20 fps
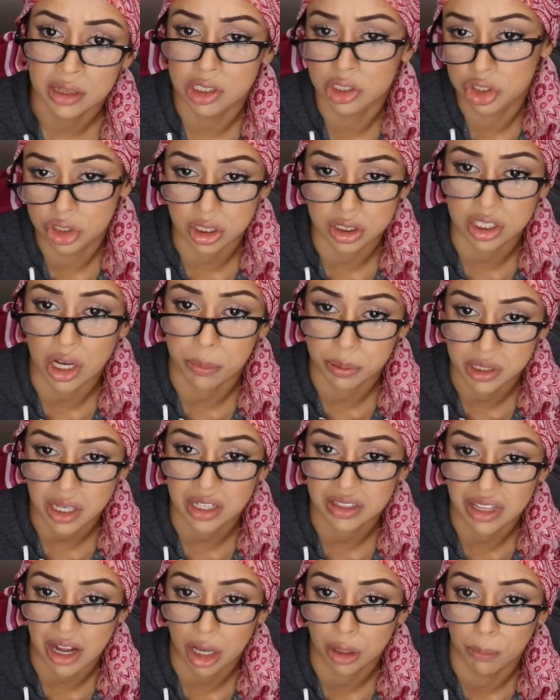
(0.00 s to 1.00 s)
it is just upside
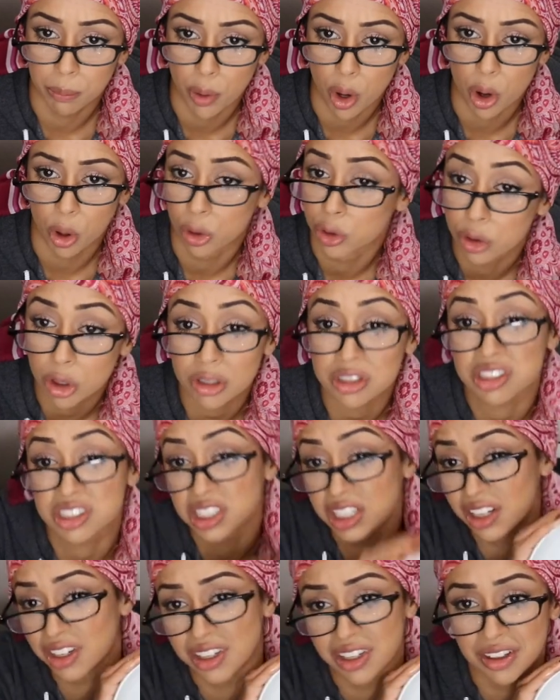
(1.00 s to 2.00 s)
down bowl, no
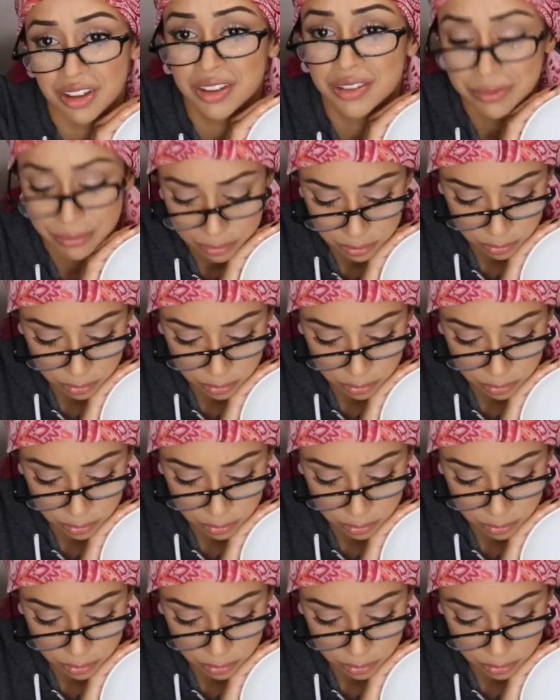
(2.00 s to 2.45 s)
cereal.